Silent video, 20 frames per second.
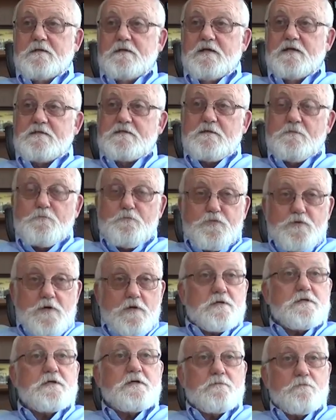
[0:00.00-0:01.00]
It's a
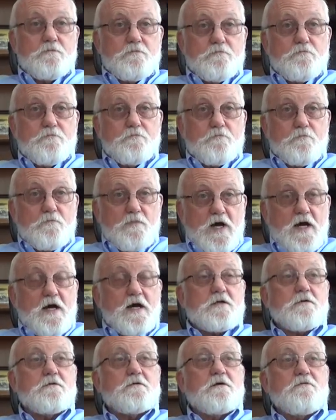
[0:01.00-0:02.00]
brilliant
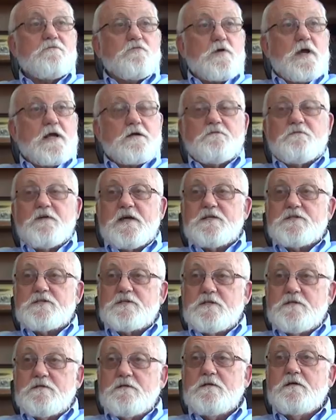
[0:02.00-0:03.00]
model of
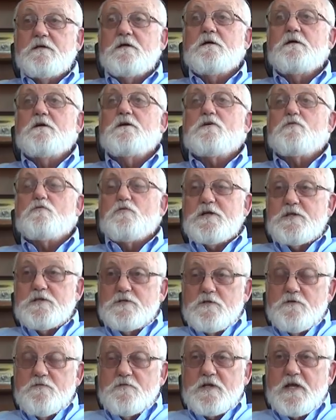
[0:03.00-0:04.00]
renovation,
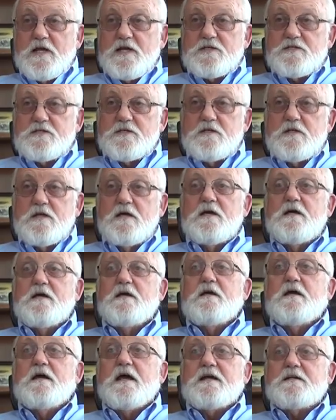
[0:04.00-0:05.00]
rejuvenation,
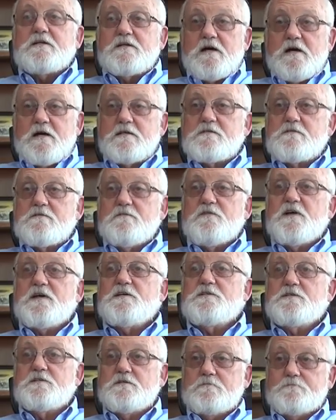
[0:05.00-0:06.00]
and
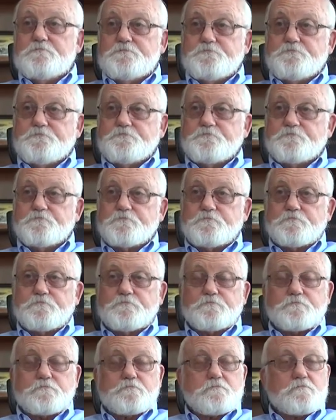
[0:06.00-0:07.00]
conservation.
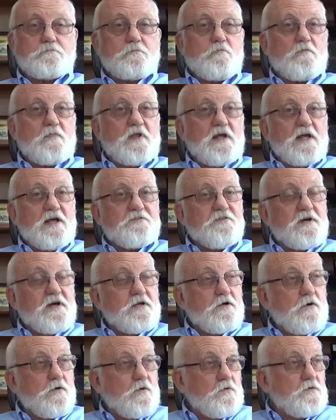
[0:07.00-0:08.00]
And I thought,
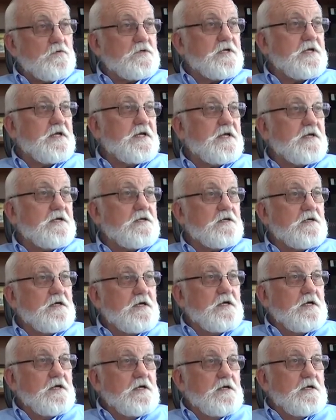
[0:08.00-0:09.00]
holy
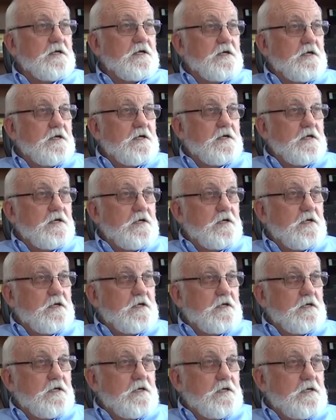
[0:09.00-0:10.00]

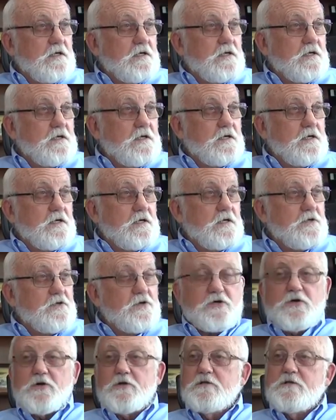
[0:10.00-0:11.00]
hell, you
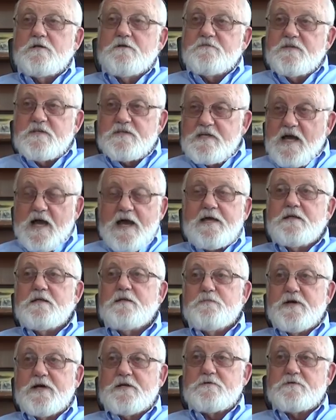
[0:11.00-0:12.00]
couldn't have designed a
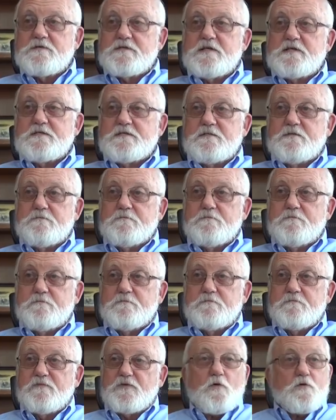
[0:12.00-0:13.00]
better system.
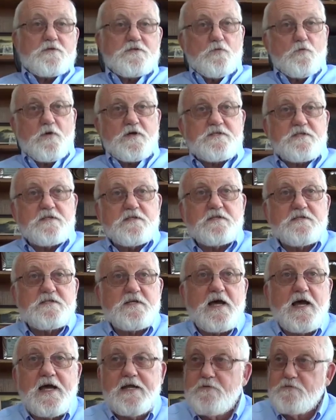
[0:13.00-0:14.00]
Of course, it wasn't
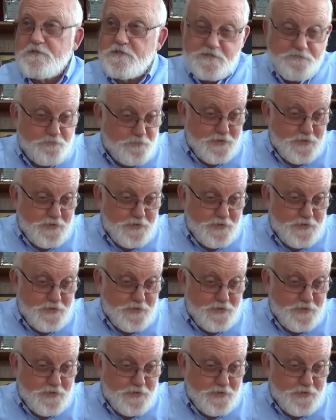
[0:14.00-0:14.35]
designed, it was just